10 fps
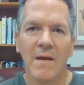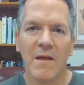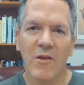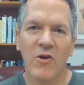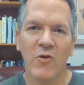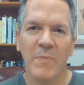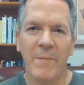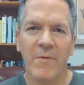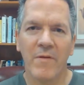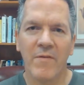Hello,
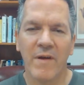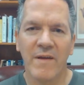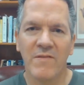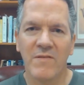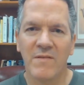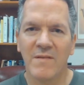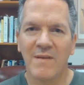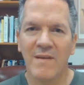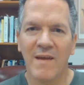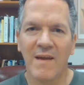people of grace.
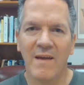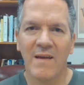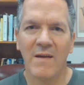Today